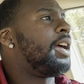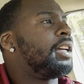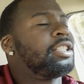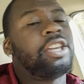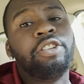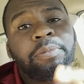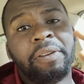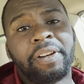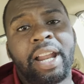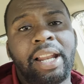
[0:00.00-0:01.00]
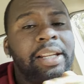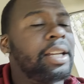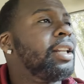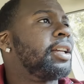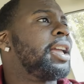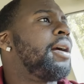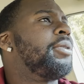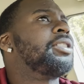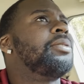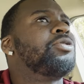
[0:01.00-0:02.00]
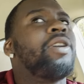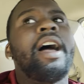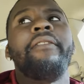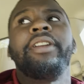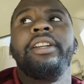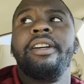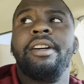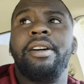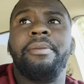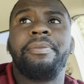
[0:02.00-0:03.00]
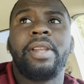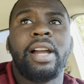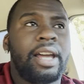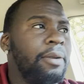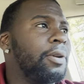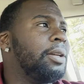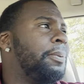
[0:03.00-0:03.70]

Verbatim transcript: Excuse me for not looking at the camera because I'm driving and um I gotta really